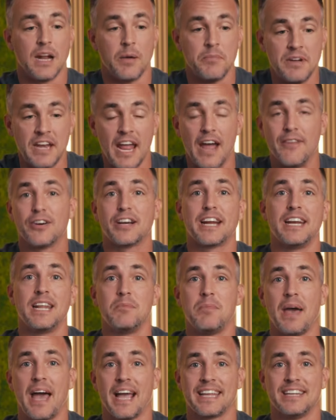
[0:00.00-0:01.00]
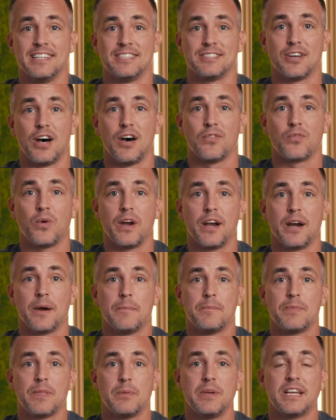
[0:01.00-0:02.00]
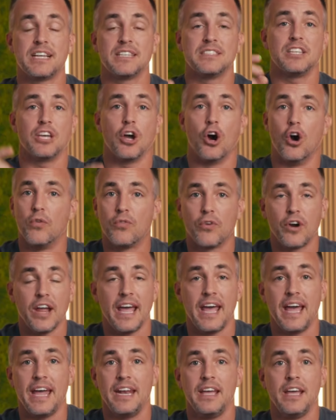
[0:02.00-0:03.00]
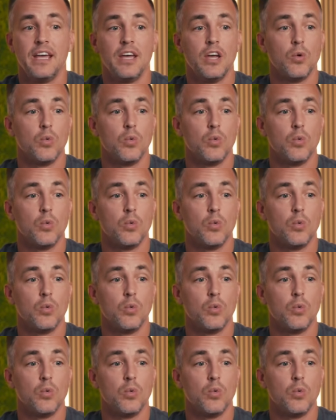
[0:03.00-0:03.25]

I'm never getting back into software because the overhead